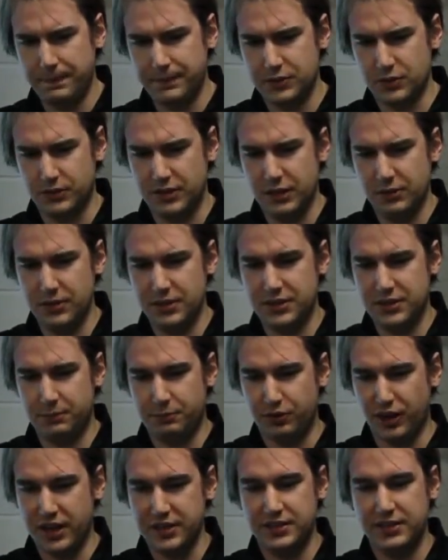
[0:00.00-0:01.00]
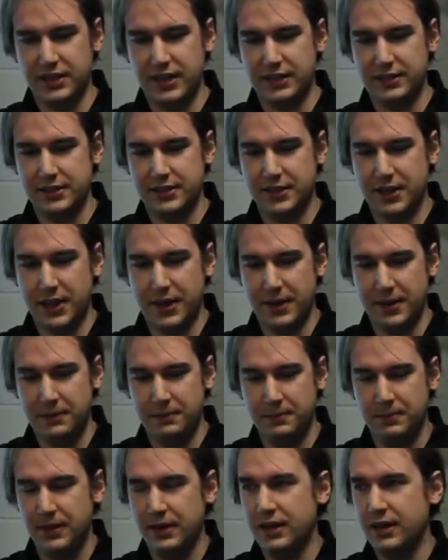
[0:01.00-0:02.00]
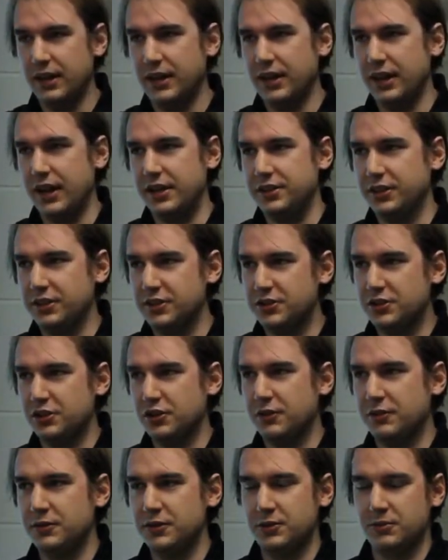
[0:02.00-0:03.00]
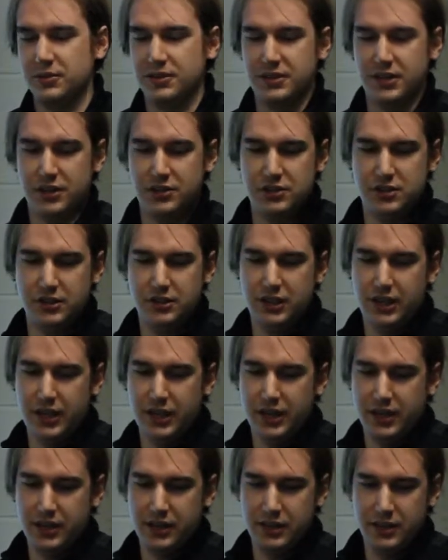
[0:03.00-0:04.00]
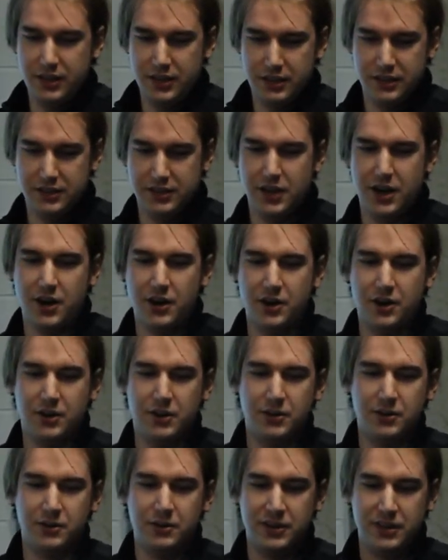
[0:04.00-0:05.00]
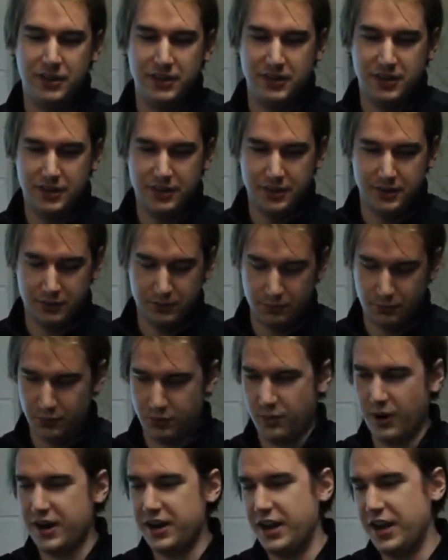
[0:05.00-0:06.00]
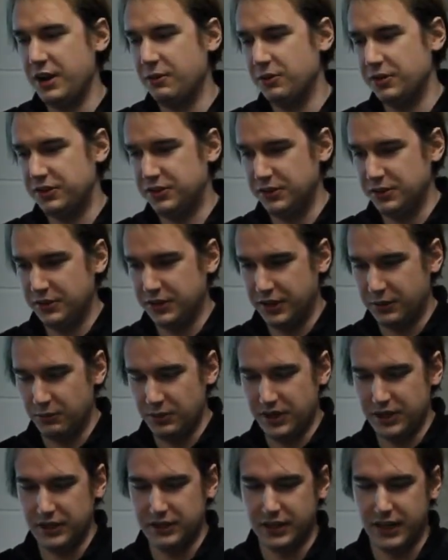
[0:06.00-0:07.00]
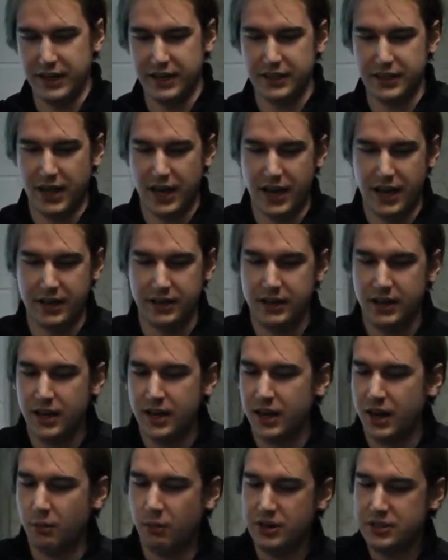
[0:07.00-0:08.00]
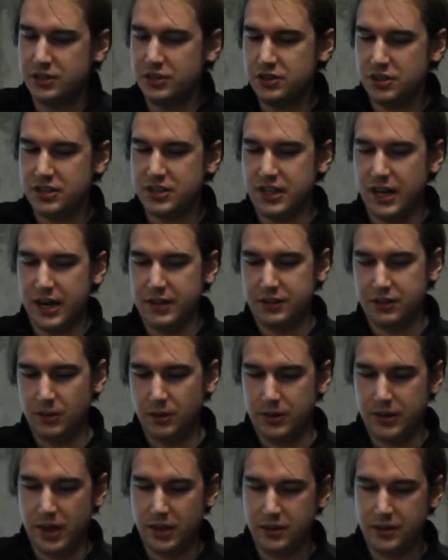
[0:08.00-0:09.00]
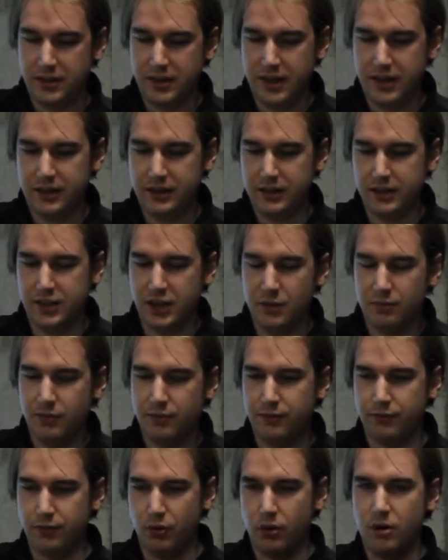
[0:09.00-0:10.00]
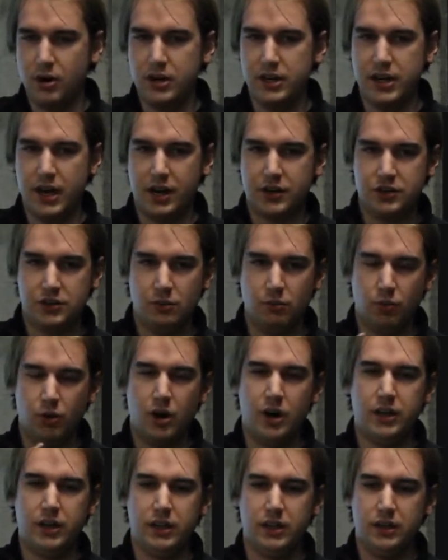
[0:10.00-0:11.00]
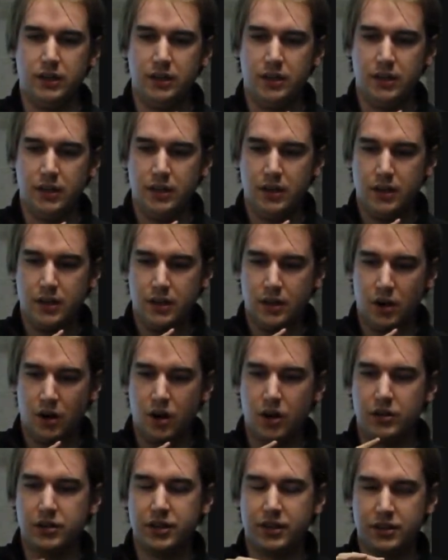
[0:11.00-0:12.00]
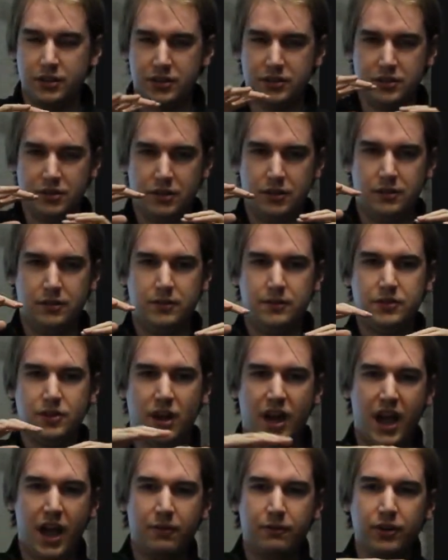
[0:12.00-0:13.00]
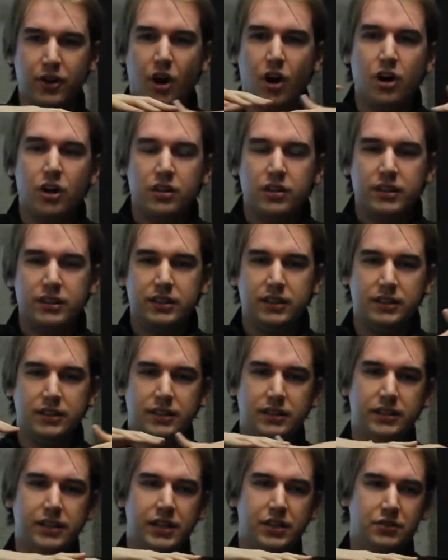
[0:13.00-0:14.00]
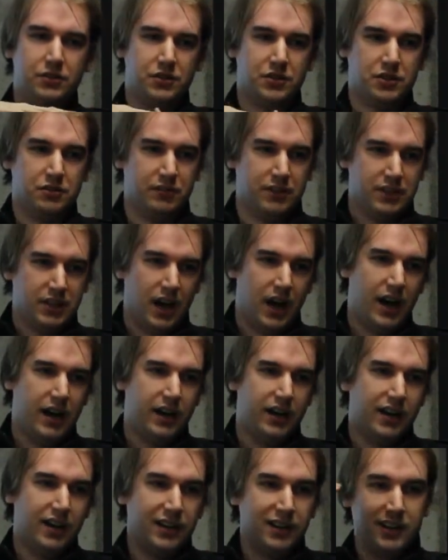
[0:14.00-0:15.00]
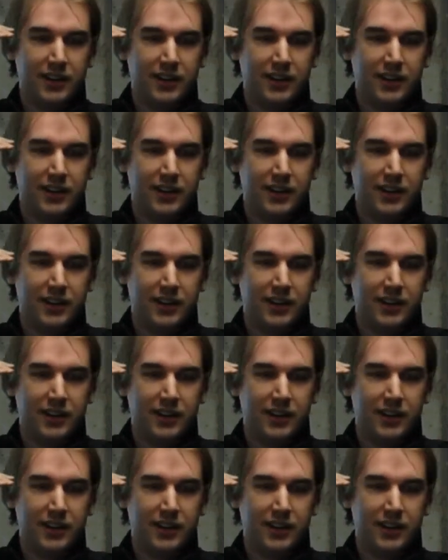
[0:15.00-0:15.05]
so he was the president at the time and the conservatives were essentially like, yo, we're quite angry with you, like we didn't like that. It wasn't just that though, another thing, the year before, he actually wanted all the conservatives, every, all the, the leaders to retire.